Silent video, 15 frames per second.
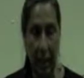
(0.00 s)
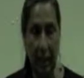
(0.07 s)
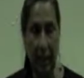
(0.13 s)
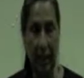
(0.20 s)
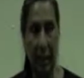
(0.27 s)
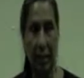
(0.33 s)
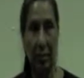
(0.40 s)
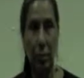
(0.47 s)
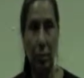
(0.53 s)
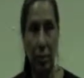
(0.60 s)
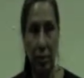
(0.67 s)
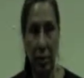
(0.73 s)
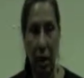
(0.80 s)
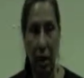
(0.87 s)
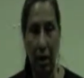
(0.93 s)
again,
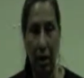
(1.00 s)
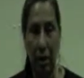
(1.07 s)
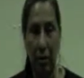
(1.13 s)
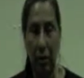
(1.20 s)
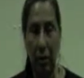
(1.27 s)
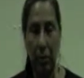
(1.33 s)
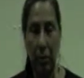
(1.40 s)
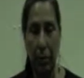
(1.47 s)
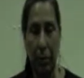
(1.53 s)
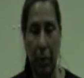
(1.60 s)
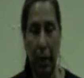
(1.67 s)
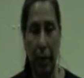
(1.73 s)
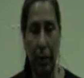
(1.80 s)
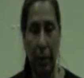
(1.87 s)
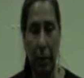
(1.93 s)
we're talking to people who
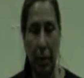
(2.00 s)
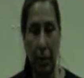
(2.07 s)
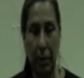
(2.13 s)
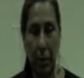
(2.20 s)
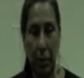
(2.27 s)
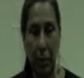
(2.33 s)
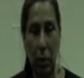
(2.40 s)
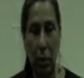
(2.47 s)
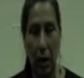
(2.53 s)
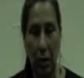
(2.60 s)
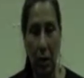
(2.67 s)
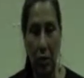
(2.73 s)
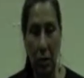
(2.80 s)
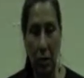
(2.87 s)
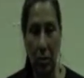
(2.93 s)
had been there one
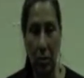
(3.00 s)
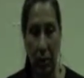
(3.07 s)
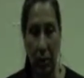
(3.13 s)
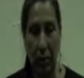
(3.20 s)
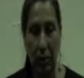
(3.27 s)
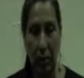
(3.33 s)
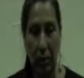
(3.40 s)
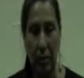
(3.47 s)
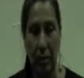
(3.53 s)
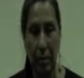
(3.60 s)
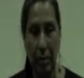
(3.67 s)
generation.